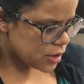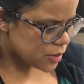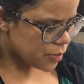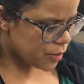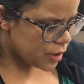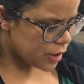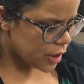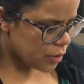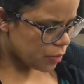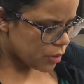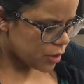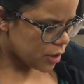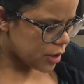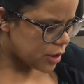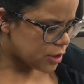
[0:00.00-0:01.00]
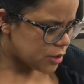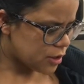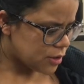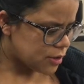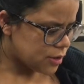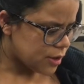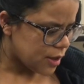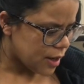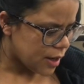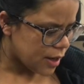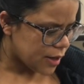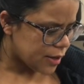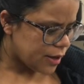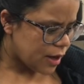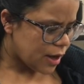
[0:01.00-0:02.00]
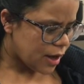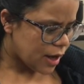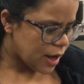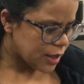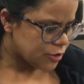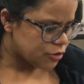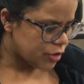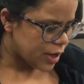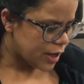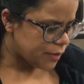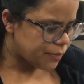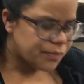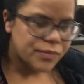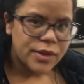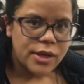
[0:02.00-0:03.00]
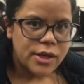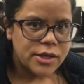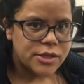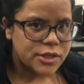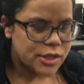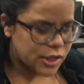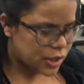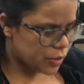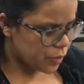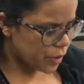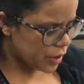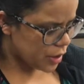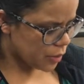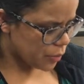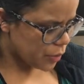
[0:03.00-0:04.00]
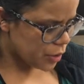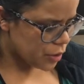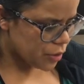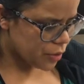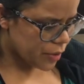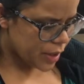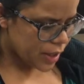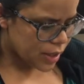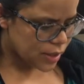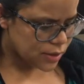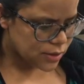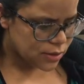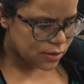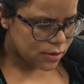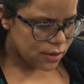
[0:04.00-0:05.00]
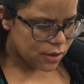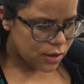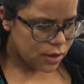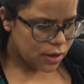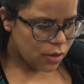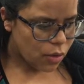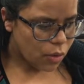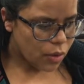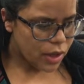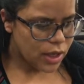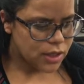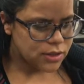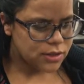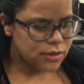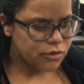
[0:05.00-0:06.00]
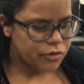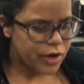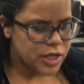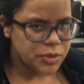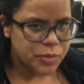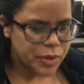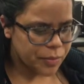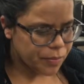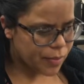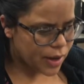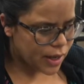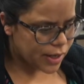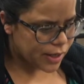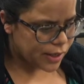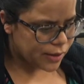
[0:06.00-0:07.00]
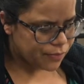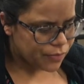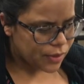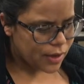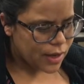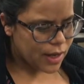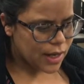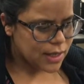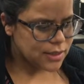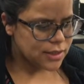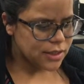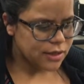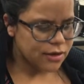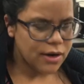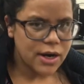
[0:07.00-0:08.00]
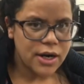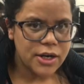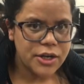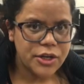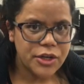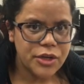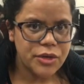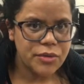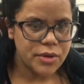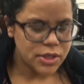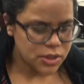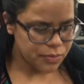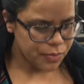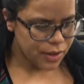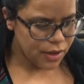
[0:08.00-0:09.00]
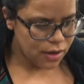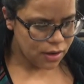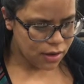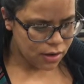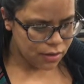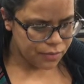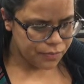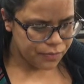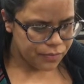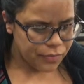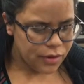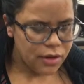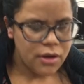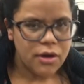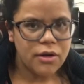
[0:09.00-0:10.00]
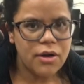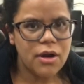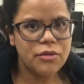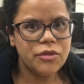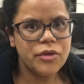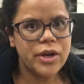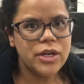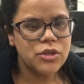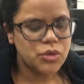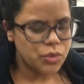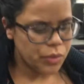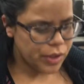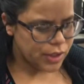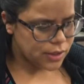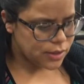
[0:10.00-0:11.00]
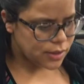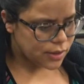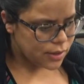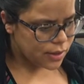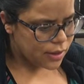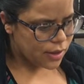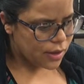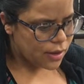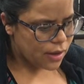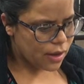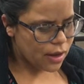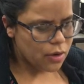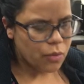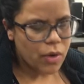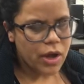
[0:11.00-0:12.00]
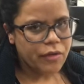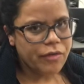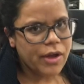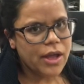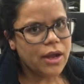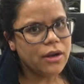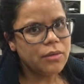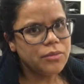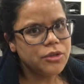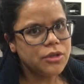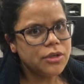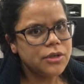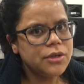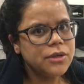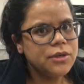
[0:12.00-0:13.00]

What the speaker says: small network connections are hard drive, CD with the Windows OS, Raspberry Pi, SD card, USB hub, router and switch, and Wi-Fi adapter.